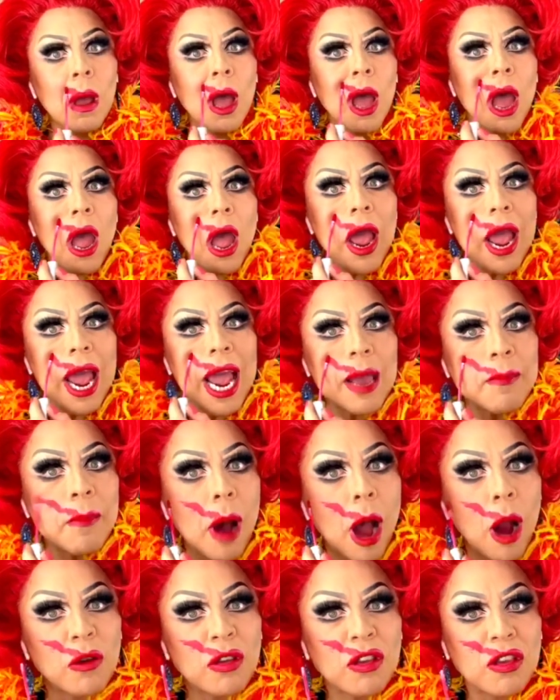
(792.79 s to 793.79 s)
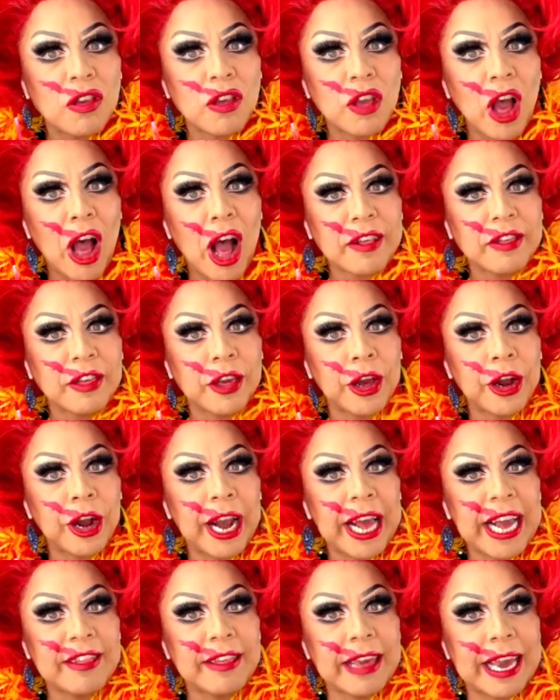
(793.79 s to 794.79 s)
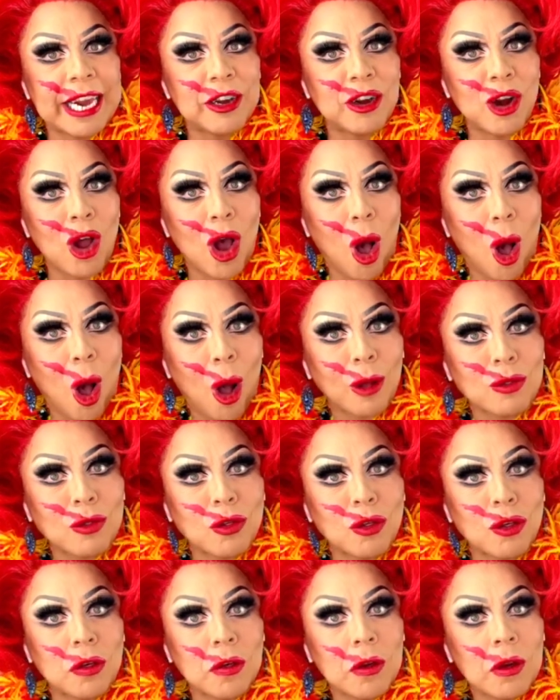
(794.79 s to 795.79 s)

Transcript: He most certainly did not.